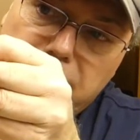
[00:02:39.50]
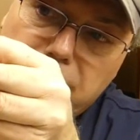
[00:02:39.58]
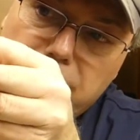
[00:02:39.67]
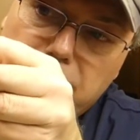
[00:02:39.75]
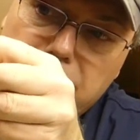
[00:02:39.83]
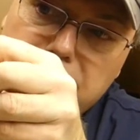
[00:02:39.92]

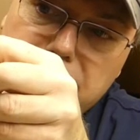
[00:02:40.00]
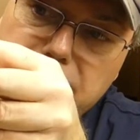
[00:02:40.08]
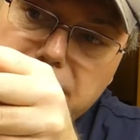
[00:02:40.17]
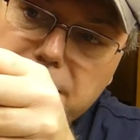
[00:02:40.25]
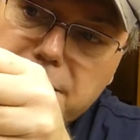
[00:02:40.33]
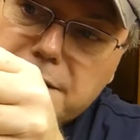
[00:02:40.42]
one
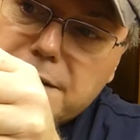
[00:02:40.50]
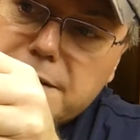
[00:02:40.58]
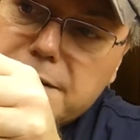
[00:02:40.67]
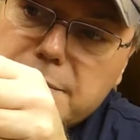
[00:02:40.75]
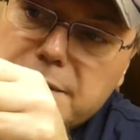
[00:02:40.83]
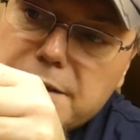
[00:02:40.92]
end,
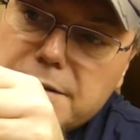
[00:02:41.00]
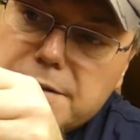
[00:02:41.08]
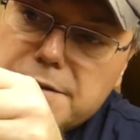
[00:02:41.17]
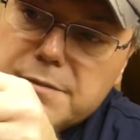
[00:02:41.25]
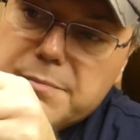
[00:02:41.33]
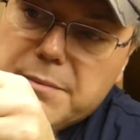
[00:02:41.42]
the micro
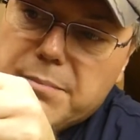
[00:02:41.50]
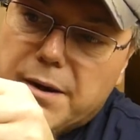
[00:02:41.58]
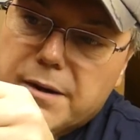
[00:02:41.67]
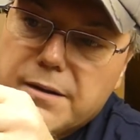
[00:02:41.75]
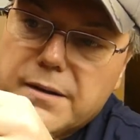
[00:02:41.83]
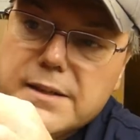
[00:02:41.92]
USB
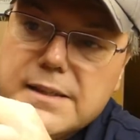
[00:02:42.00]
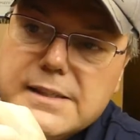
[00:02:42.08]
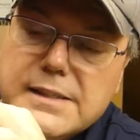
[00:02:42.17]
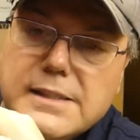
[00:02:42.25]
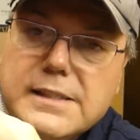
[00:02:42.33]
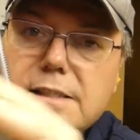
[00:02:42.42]
part,
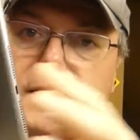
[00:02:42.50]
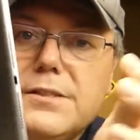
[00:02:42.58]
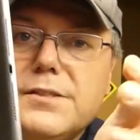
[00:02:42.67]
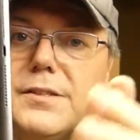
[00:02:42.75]
into the